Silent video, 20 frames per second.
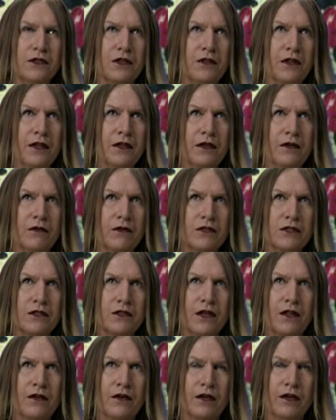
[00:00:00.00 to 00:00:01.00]
And then there was
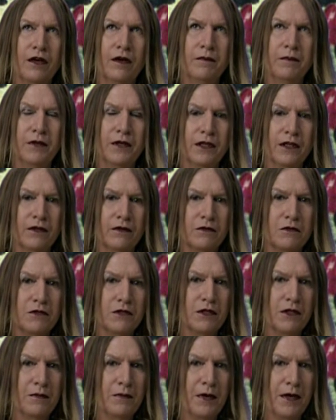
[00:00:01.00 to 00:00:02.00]
another company that was
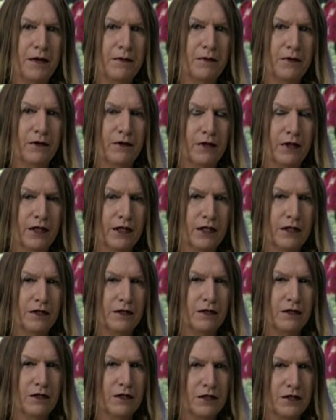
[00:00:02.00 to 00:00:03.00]
in the paper that did
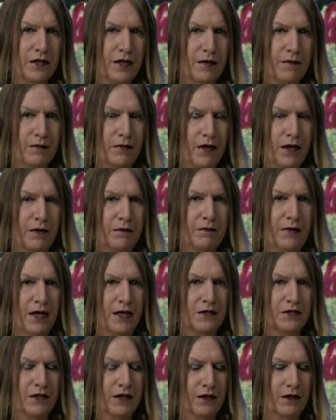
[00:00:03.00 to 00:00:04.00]
the same thing,
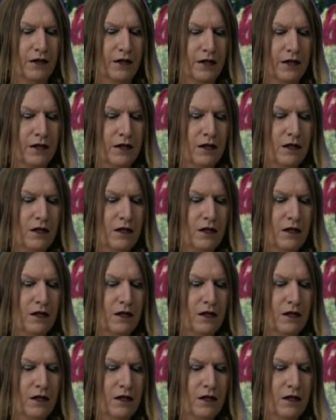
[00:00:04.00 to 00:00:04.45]
basically,